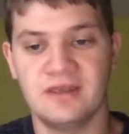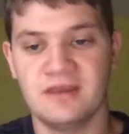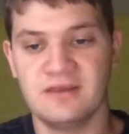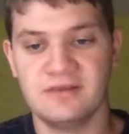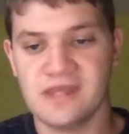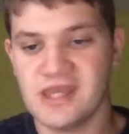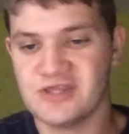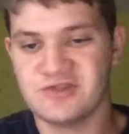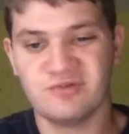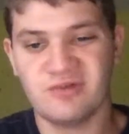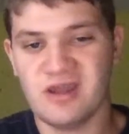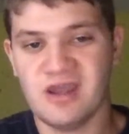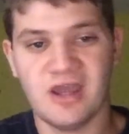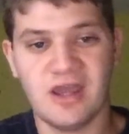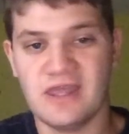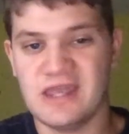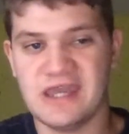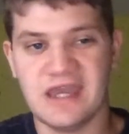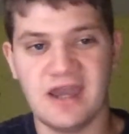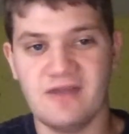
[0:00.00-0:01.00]
That's why
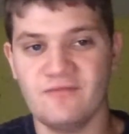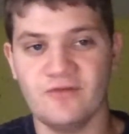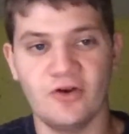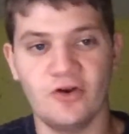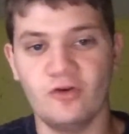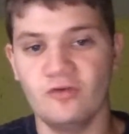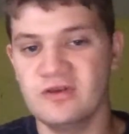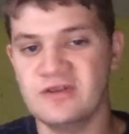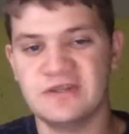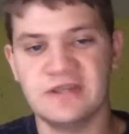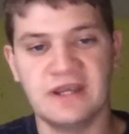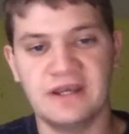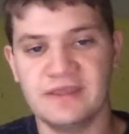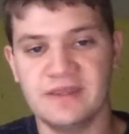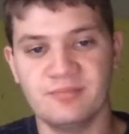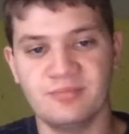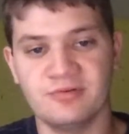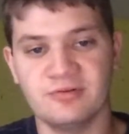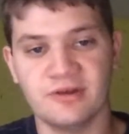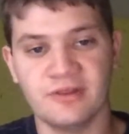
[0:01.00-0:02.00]
I've always hated the
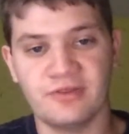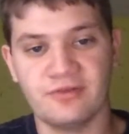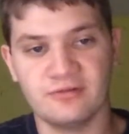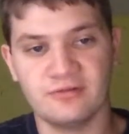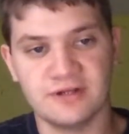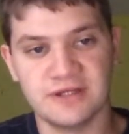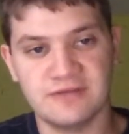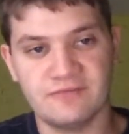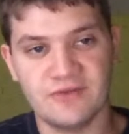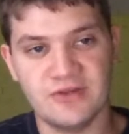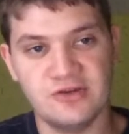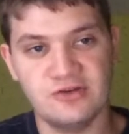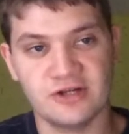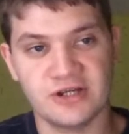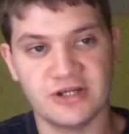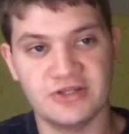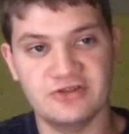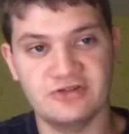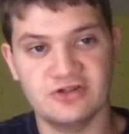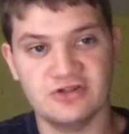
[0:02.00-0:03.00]
Port Authority of New
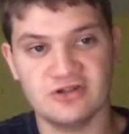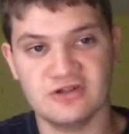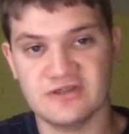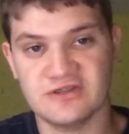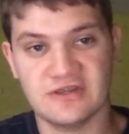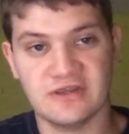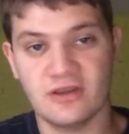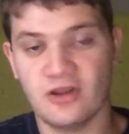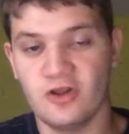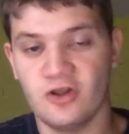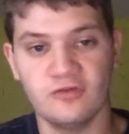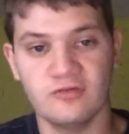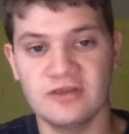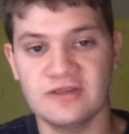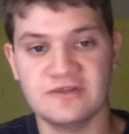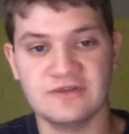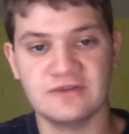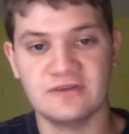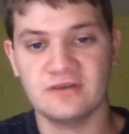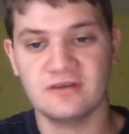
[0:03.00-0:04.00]
York and New Jersey.
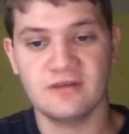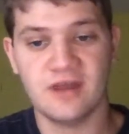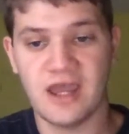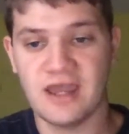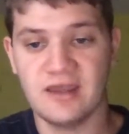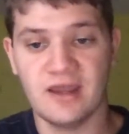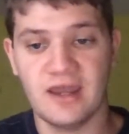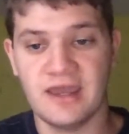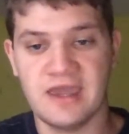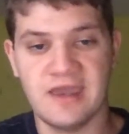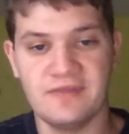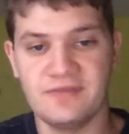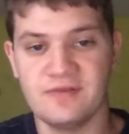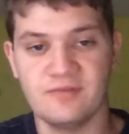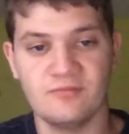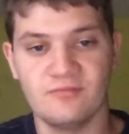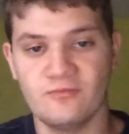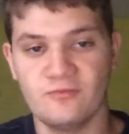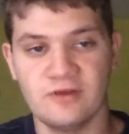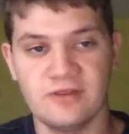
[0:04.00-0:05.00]
Always. I hate
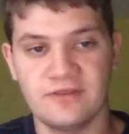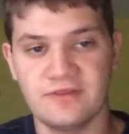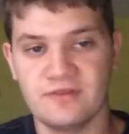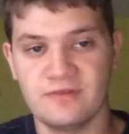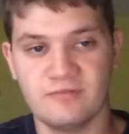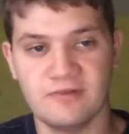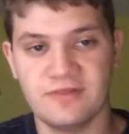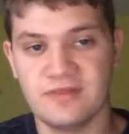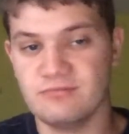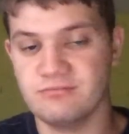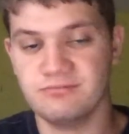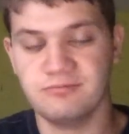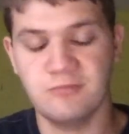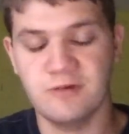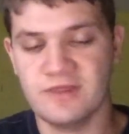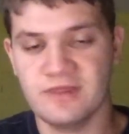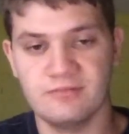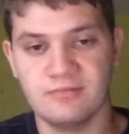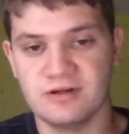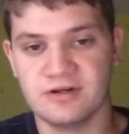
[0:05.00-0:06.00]
them with
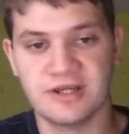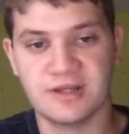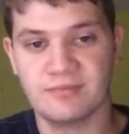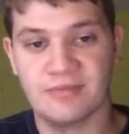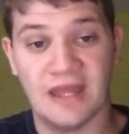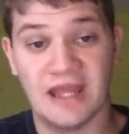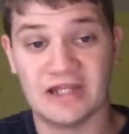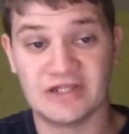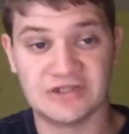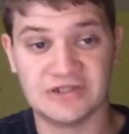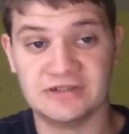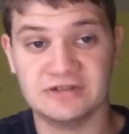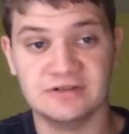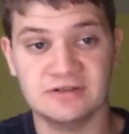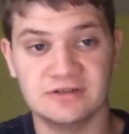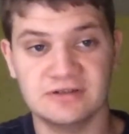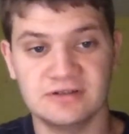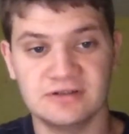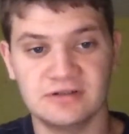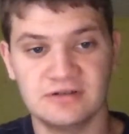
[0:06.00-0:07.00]
a burning passion.
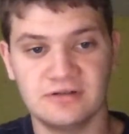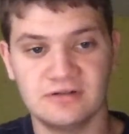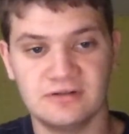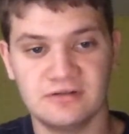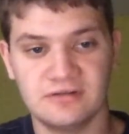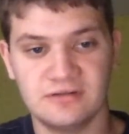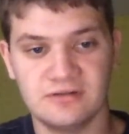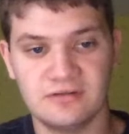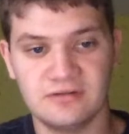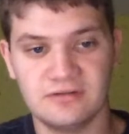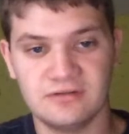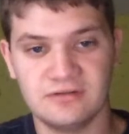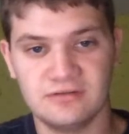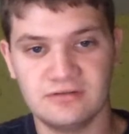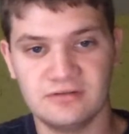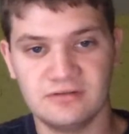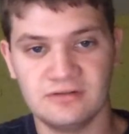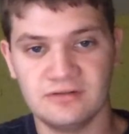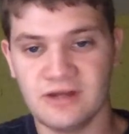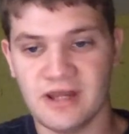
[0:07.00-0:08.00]

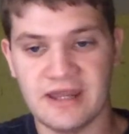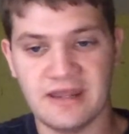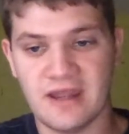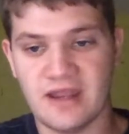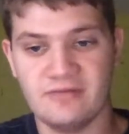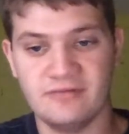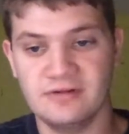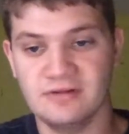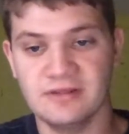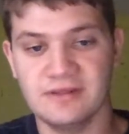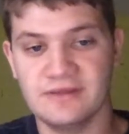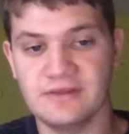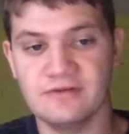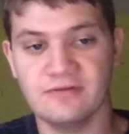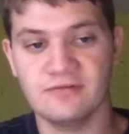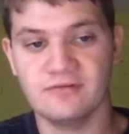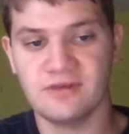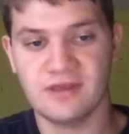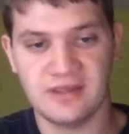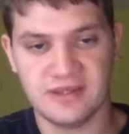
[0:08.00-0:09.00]
I really
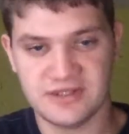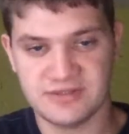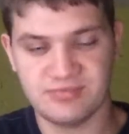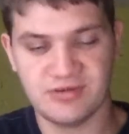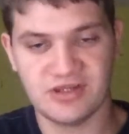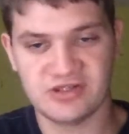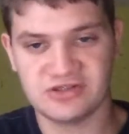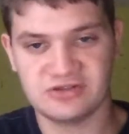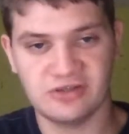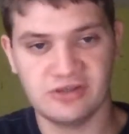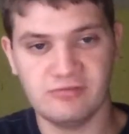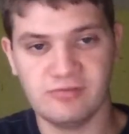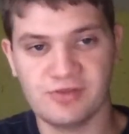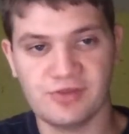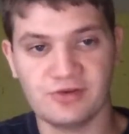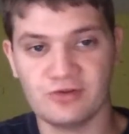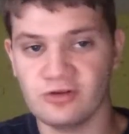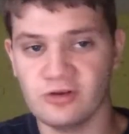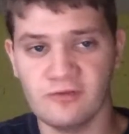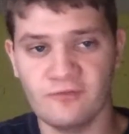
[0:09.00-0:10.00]
do, especially with
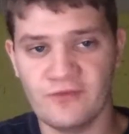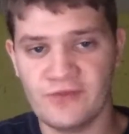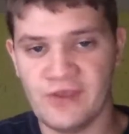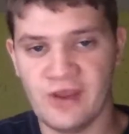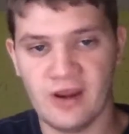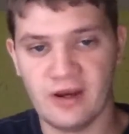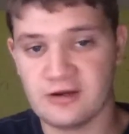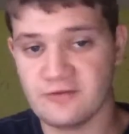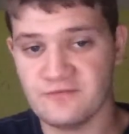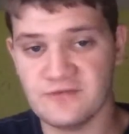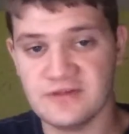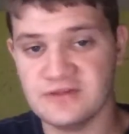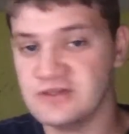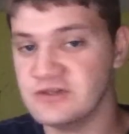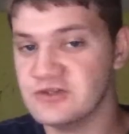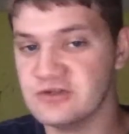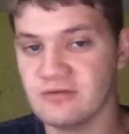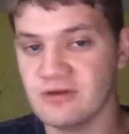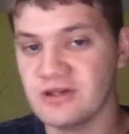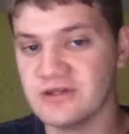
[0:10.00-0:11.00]
their whole photography
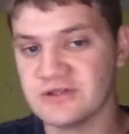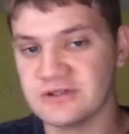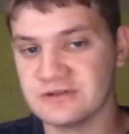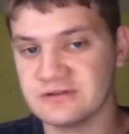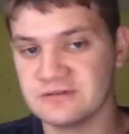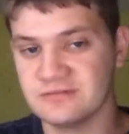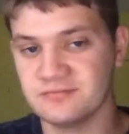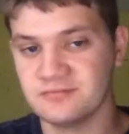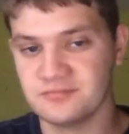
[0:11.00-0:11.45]
situation.